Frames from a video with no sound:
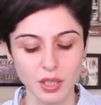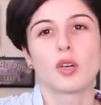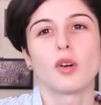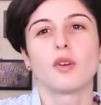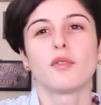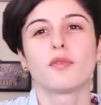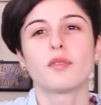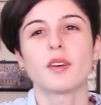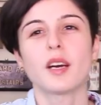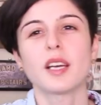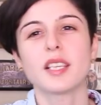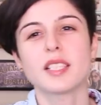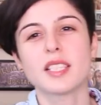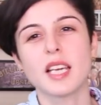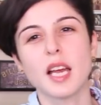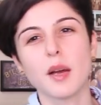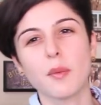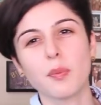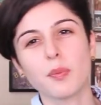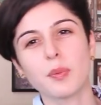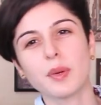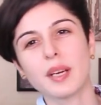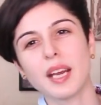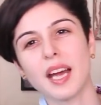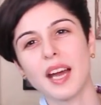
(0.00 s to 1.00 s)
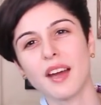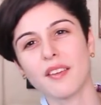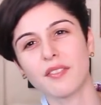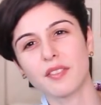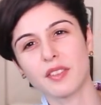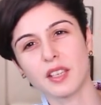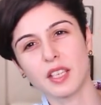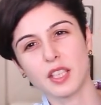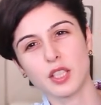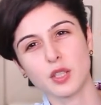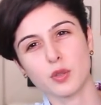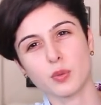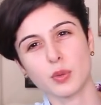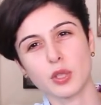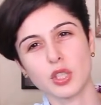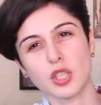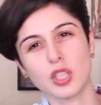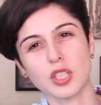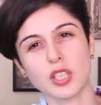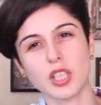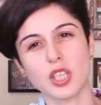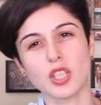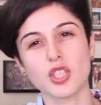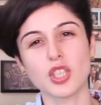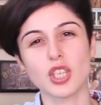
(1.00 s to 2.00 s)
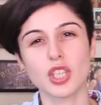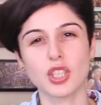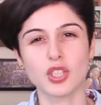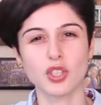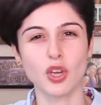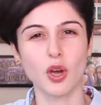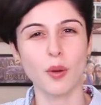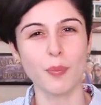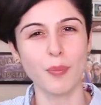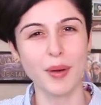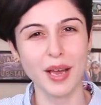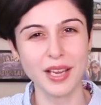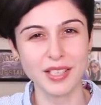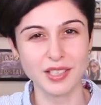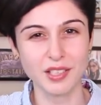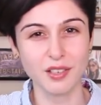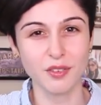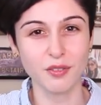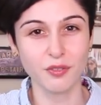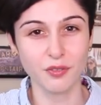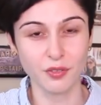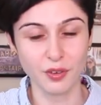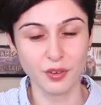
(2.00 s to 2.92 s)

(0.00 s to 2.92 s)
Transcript: So first up, we have this, which is a jigsaw puzzle